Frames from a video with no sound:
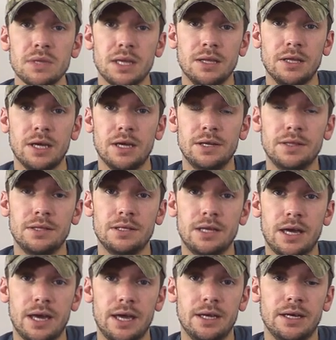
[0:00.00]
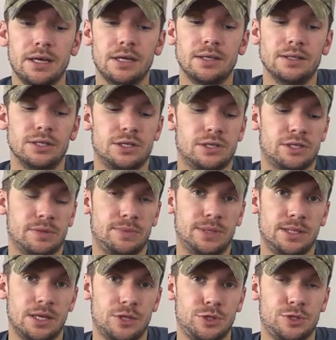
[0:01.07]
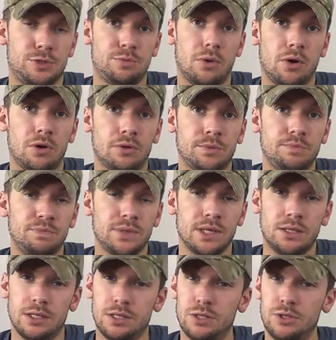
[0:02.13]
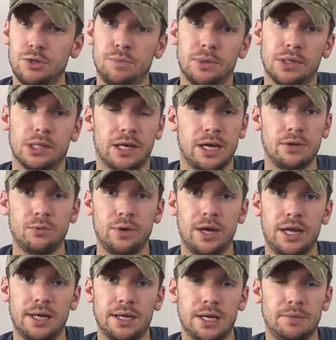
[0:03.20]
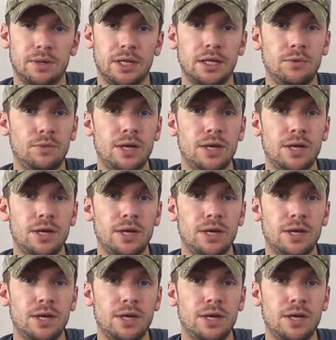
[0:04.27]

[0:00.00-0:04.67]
in the end of the day, this is something that's small, that's super lightweight. I mean, it